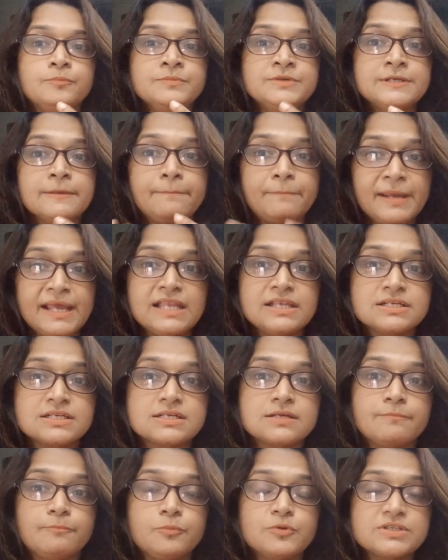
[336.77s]

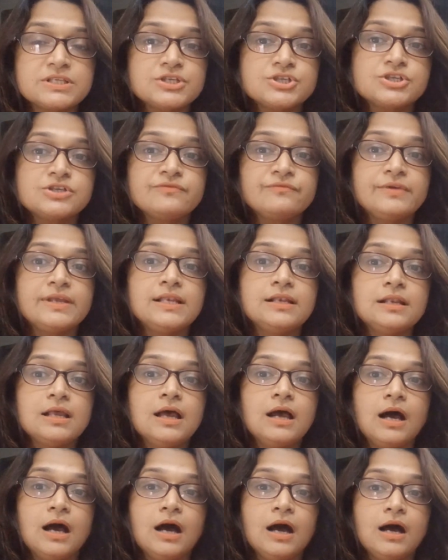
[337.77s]
depend, position will
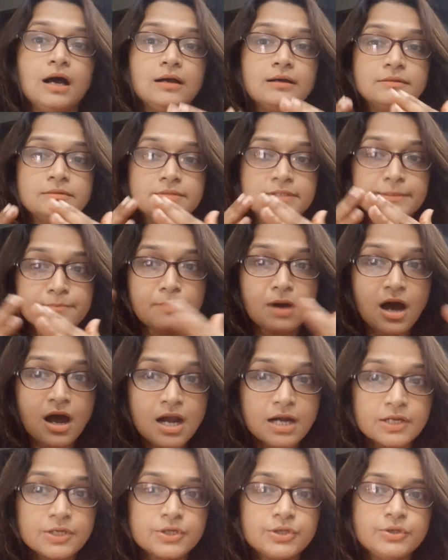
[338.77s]

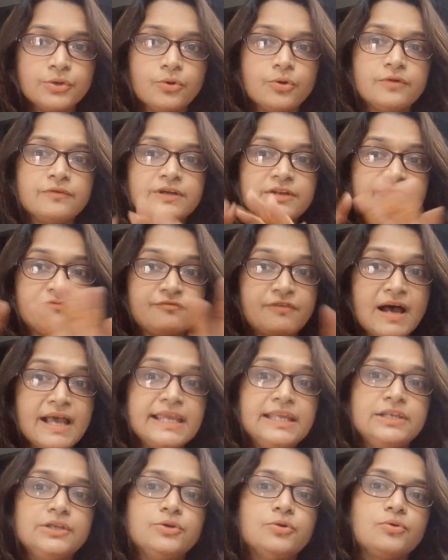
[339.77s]
demark your,
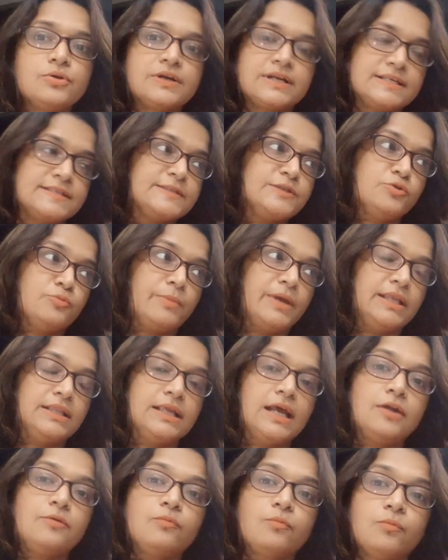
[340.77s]
define your resume,
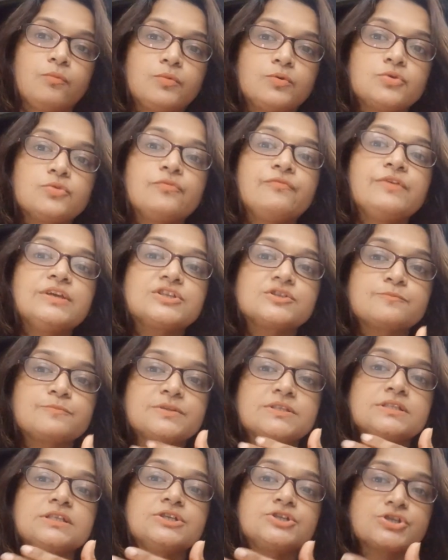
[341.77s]
that to which
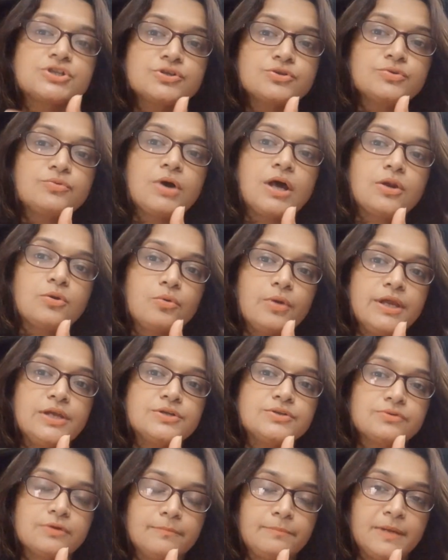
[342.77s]
position you are going
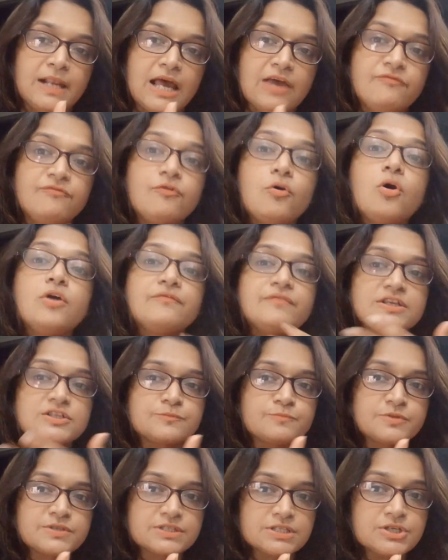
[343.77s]
to apply, for
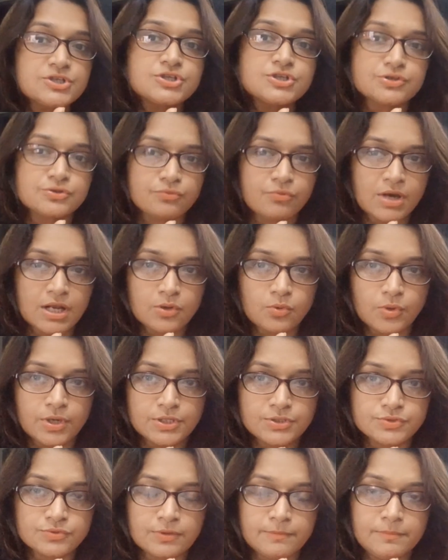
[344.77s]
which position you are
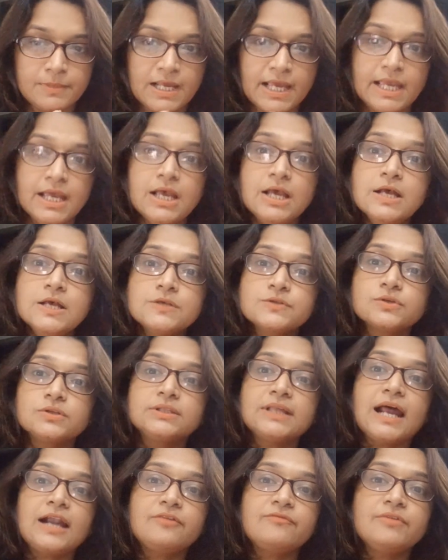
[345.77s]
going to apply. So
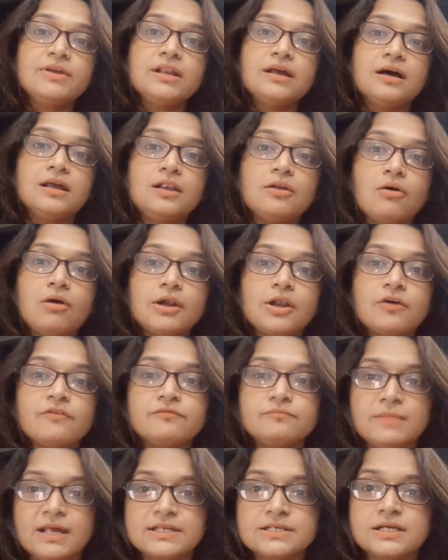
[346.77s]
that will a lot of
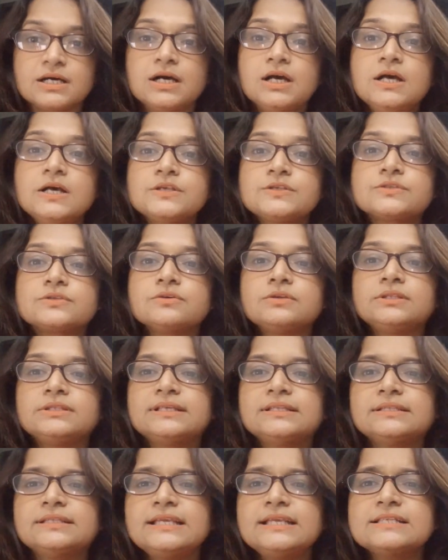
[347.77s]
matter. So
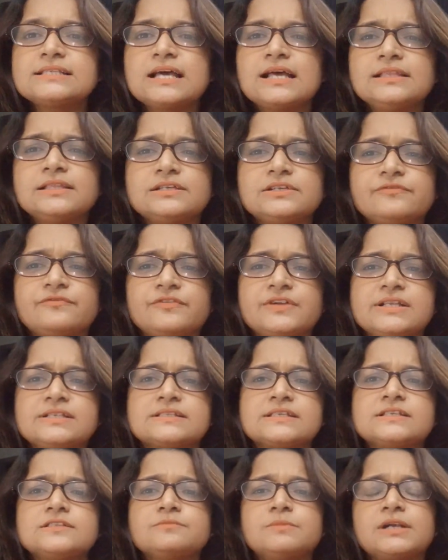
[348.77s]
these are the
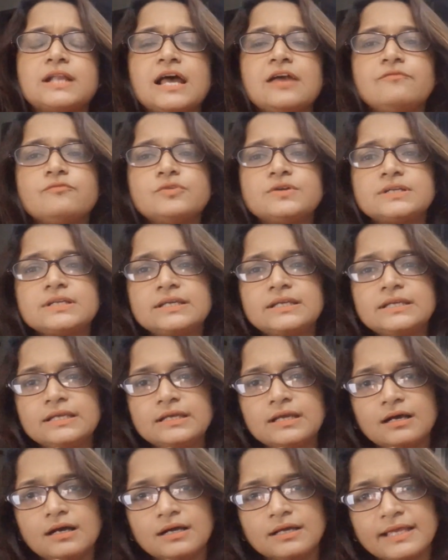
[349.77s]
differences, but I would
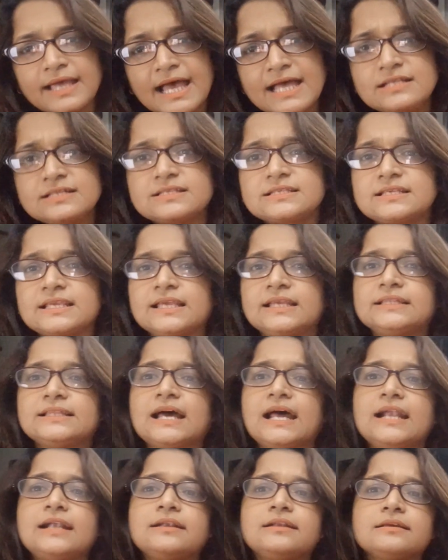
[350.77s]
again say
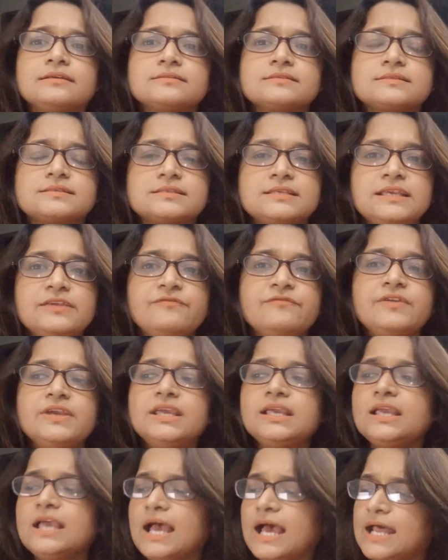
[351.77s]
that
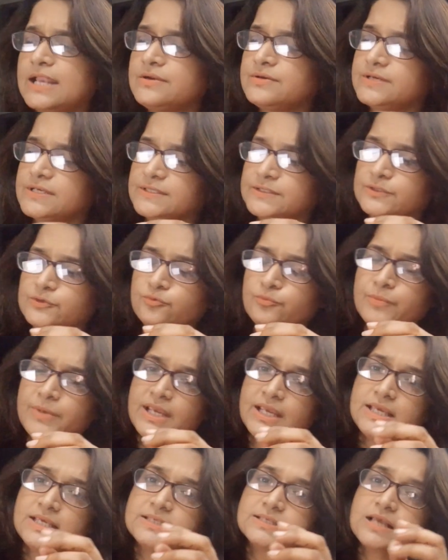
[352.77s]
CV and
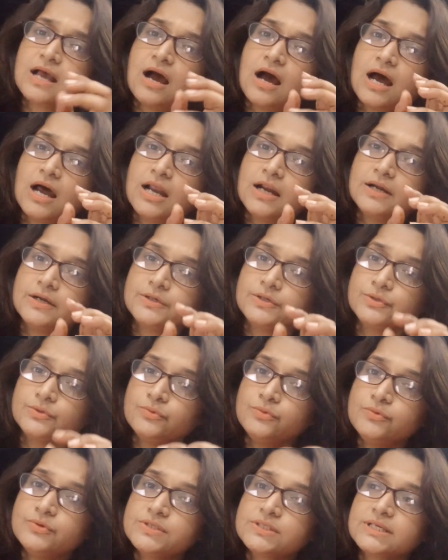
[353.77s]
resumes are
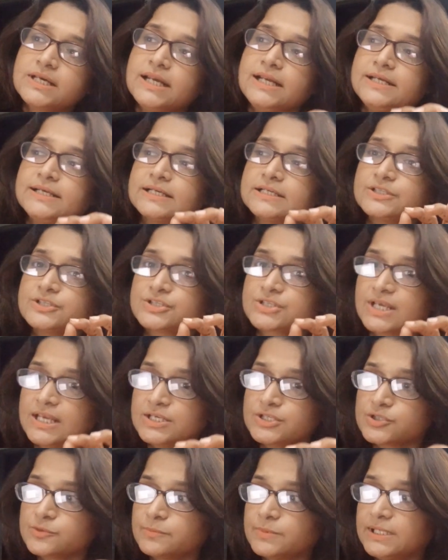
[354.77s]
used
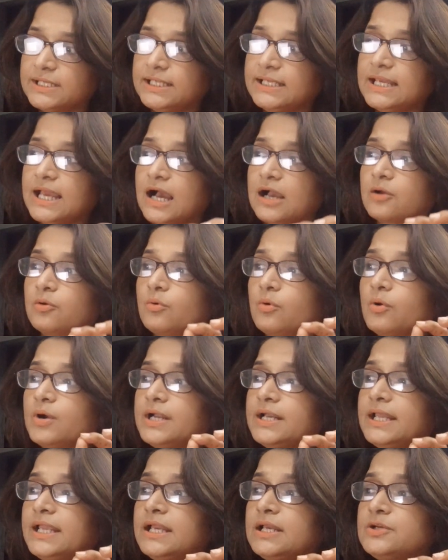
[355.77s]
interchangeably
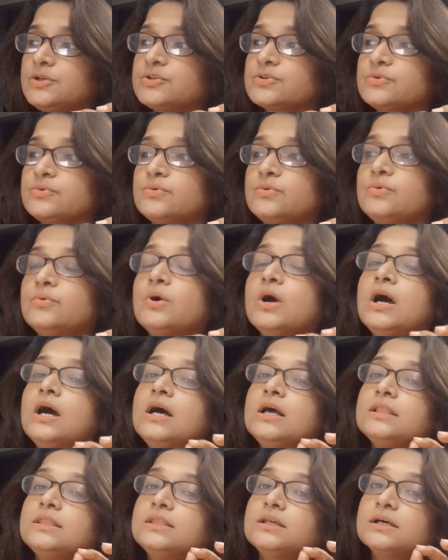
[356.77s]
according to
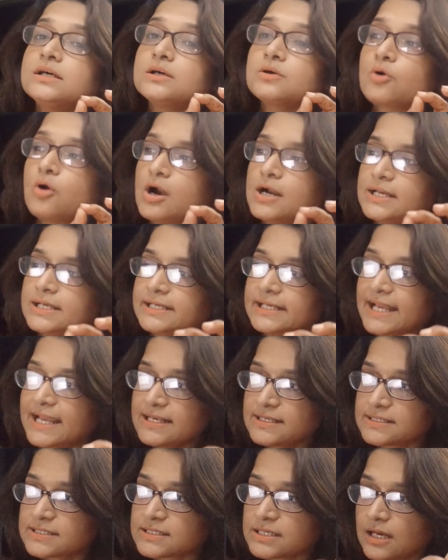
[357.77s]
the
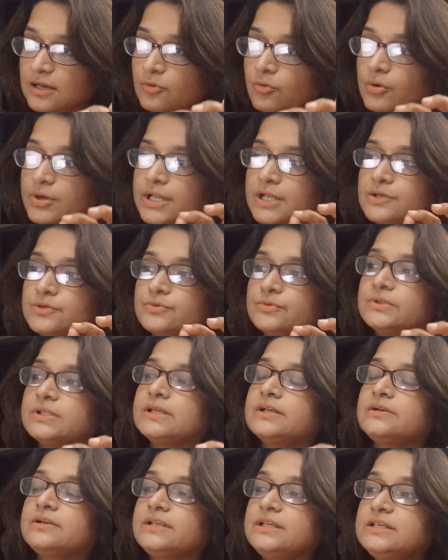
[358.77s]
context, according to
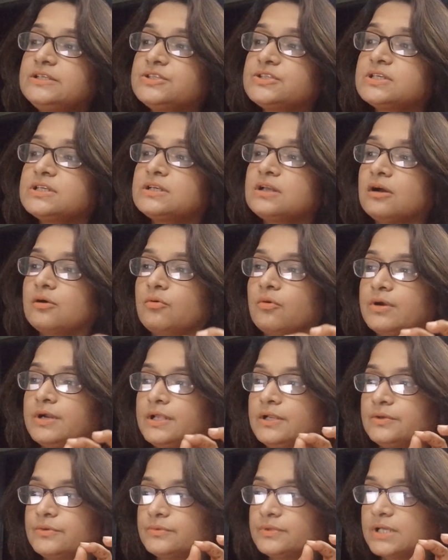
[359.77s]
the region,
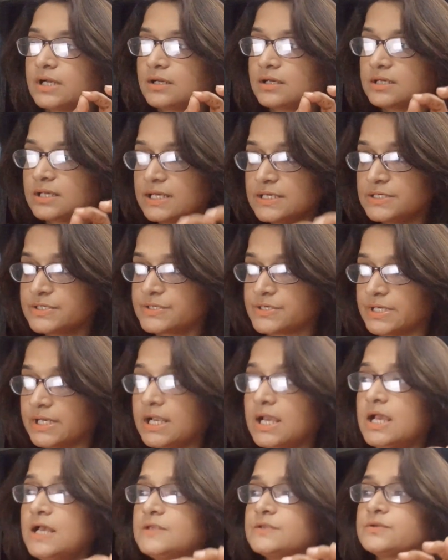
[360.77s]
according to the country.
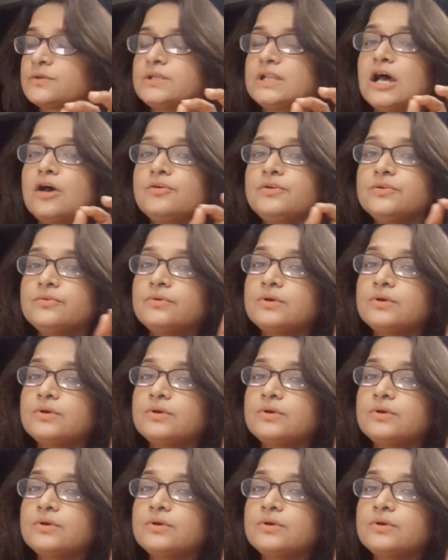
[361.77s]
So now you